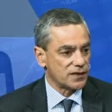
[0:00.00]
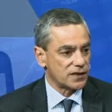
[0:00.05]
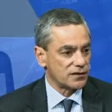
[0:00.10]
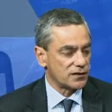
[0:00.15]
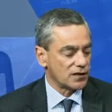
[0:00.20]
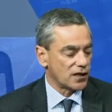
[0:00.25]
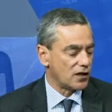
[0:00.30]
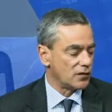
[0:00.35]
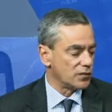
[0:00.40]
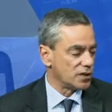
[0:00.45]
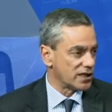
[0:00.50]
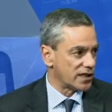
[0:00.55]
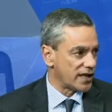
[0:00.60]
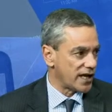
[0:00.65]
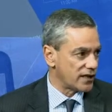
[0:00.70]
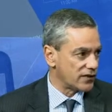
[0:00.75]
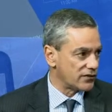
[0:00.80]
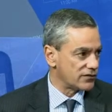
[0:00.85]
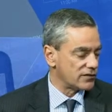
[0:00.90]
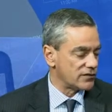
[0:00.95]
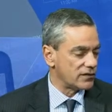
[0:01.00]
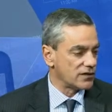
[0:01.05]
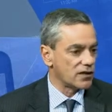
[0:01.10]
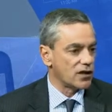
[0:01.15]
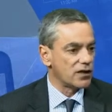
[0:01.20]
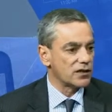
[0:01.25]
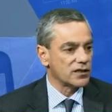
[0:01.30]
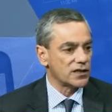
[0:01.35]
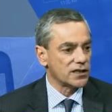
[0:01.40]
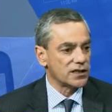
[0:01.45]
globally and
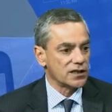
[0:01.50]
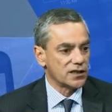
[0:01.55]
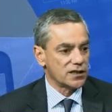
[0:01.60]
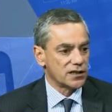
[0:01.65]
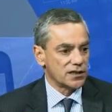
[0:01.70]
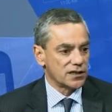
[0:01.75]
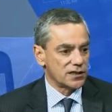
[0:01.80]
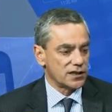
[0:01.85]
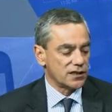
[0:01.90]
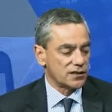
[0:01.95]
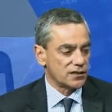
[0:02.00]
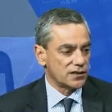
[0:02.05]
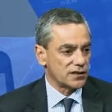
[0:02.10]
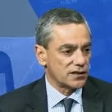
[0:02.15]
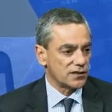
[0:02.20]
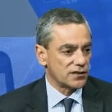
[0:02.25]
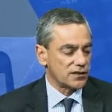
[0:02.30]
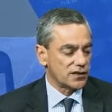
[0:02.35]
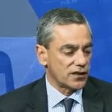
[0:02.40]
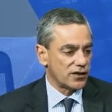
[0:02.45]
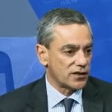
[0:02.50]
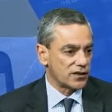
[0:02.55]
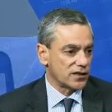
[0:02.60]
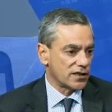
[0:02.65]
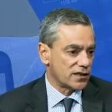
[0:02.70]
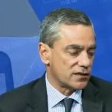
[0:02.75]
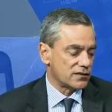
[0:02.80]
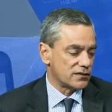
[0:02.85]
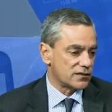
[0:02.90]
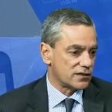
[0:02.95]
locally.
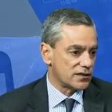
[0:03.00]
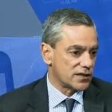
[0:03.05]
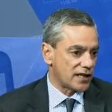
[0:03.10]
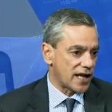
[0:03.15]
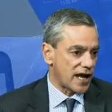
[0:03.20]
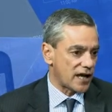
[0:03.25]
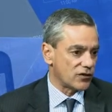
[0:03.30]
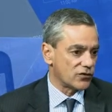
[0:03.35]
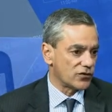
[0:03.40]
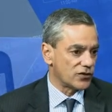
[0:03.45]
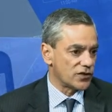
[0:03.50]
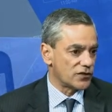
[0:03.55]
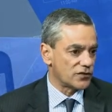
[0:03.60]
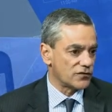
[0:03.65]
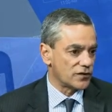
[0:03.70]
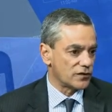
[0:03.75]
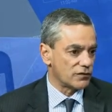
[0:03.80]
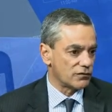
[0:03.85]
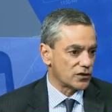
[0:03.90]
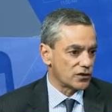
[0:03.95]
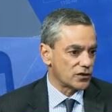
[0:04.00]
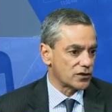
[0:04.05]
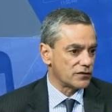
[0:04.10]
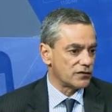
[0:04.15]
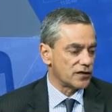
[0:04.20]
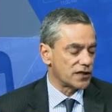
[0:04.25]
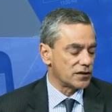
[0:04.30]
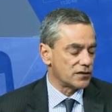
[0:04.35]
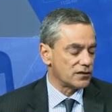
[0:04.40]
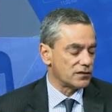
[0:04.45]
Locally, the outlook is for
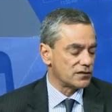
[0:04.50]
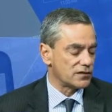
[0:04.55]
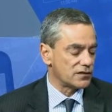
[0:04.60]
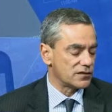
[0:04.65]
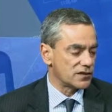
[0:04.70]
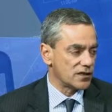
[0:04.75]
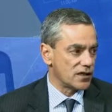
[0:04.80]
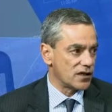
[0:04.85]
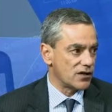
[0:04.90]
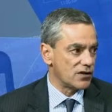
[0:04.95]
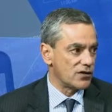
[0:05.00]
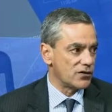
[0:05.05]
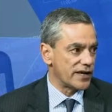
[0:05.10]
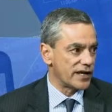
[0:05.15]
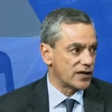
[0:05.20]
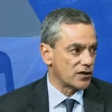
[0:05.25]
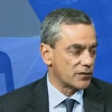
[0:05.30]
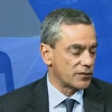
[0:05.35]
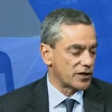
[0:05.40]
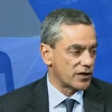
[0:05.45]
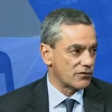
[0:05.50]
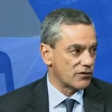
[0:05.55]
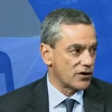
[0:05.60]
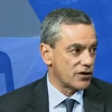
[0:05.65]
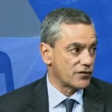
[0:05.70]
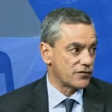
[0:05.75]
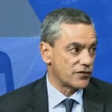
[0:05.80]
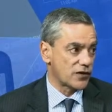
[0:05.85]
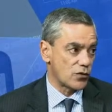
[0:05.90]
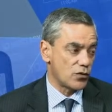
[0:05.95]
relatively slow economic
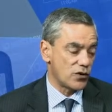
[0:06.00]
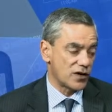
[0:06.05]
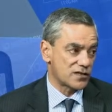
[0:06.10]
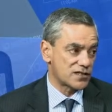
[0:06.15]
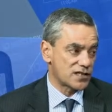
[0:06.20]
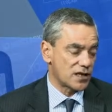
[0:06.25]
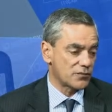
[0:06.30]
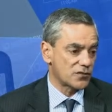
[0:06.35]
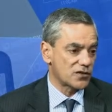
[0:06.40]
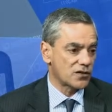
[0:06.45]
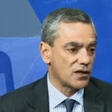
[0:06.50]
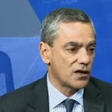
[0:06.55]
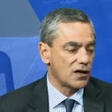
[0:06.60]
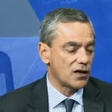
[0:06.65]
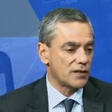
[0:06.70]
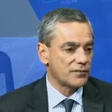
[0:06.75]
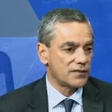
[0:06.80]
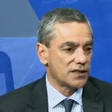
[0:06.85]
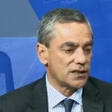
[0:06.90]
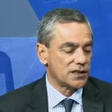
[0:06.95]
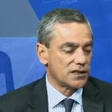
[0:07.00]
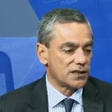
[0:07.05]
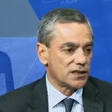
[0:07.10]
growth for quite some time.